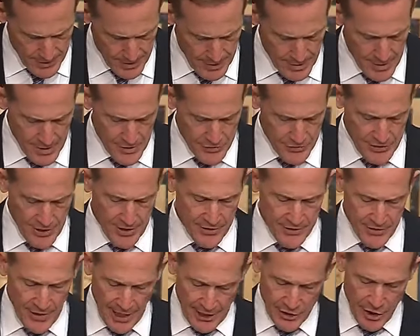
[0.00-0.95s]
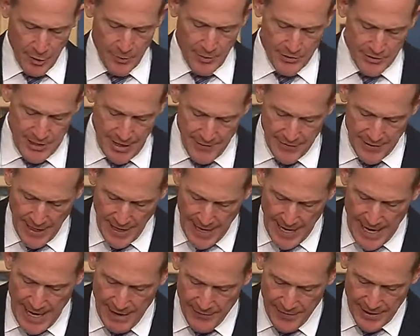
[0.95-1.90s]
Since October 7, I
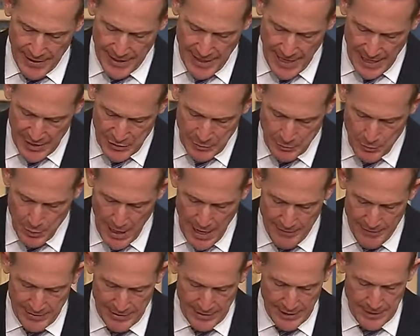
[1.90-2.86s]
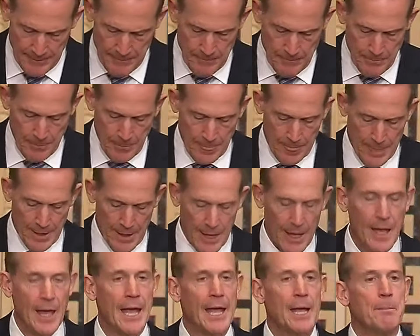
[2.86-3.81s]
have engaged privately
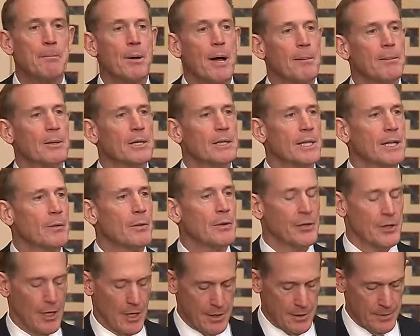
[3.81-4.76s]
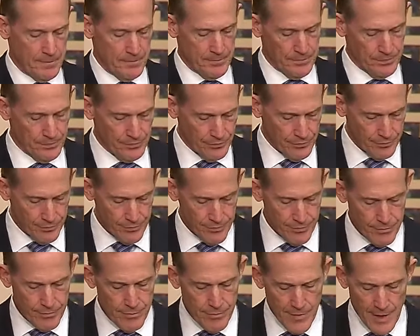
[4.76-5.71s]
and publicly with Qatar.
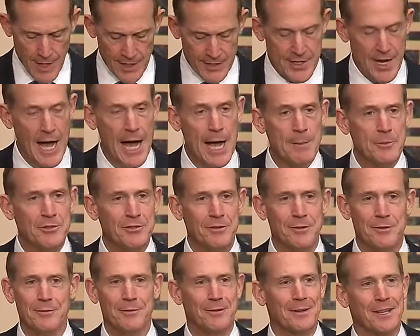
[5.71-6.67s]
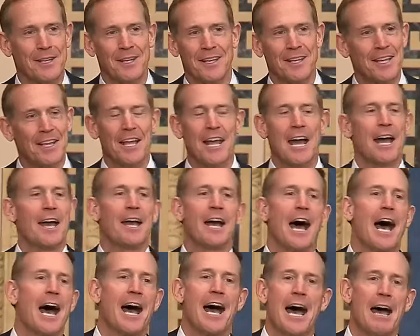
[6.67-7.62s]
At times,
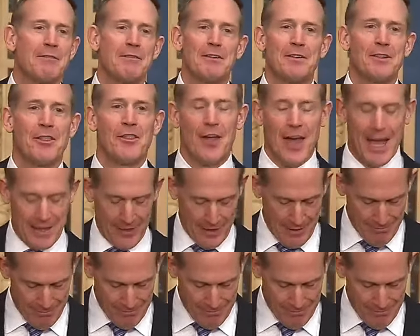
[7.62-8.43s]
I've even thanked them,